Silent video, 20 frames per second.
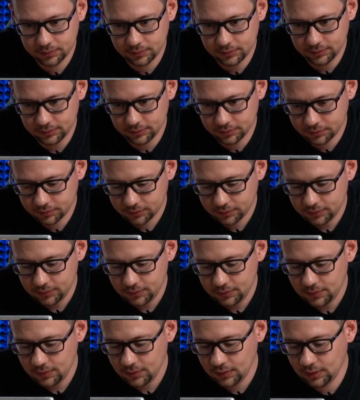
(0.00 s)

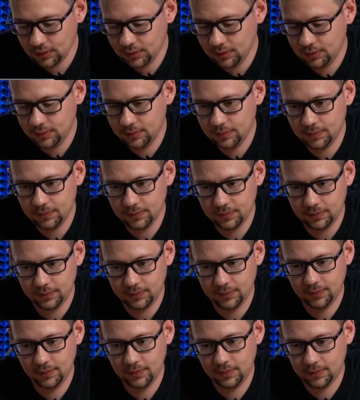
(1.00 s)

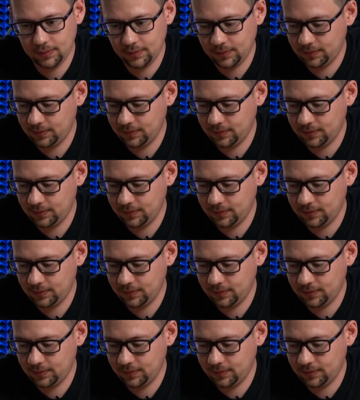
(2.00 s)
Nothing is said.